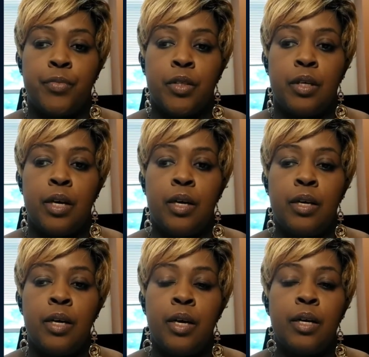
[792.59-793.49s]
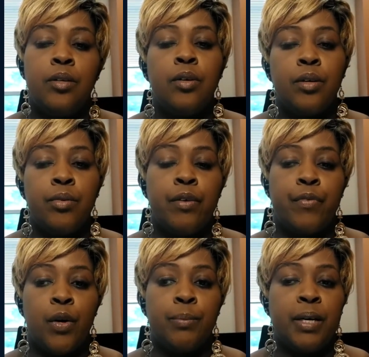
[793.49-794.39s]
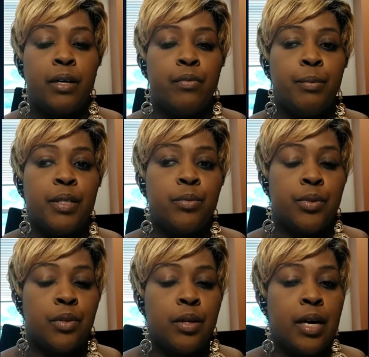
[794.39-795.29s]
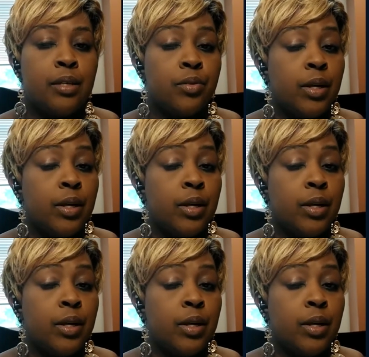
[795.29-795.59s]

Okay? And you can reaffirm that information with your counselor.